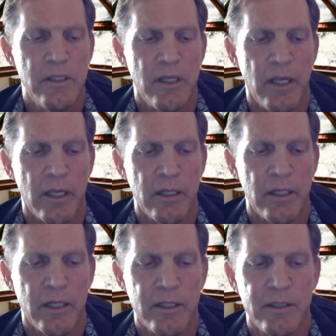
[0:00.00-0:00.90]

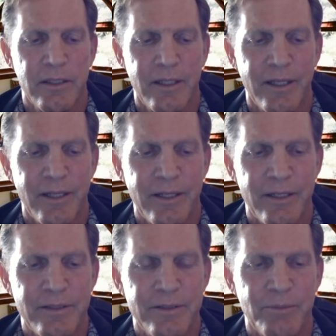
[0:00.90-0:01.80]
they
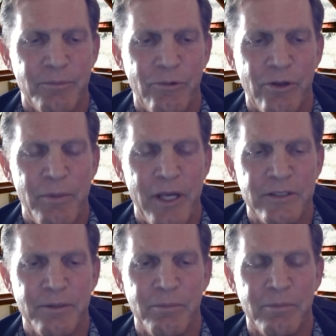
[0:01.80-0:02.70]
did some really
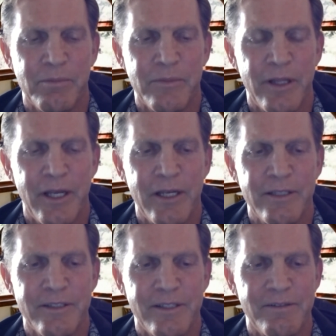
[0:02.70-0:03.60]
amazing
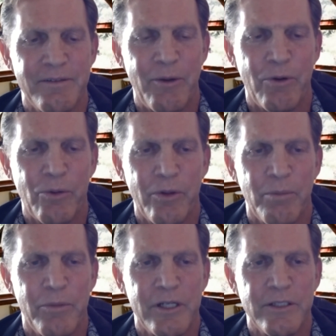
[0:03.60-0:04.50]
things, and they worked with
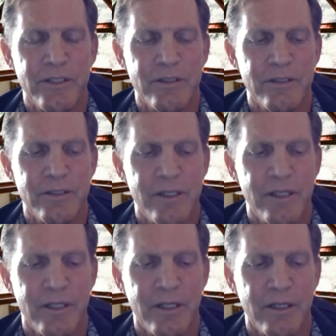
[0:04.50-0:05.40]
our budgets,
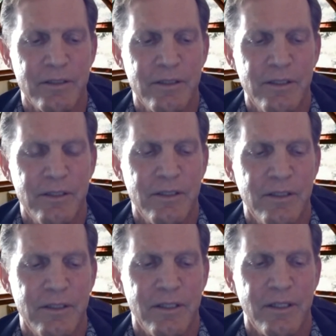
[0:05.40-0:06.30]
and
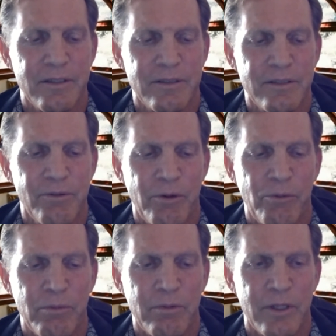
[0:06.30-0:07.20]
so
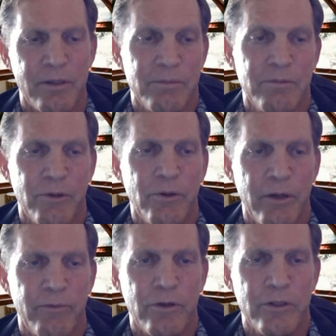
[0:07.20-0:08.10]
we're
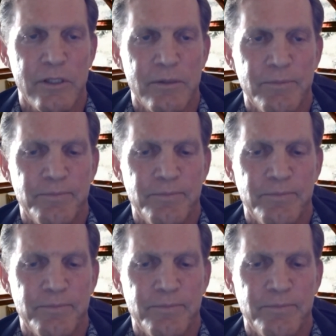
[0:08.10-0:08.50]
really fortunate.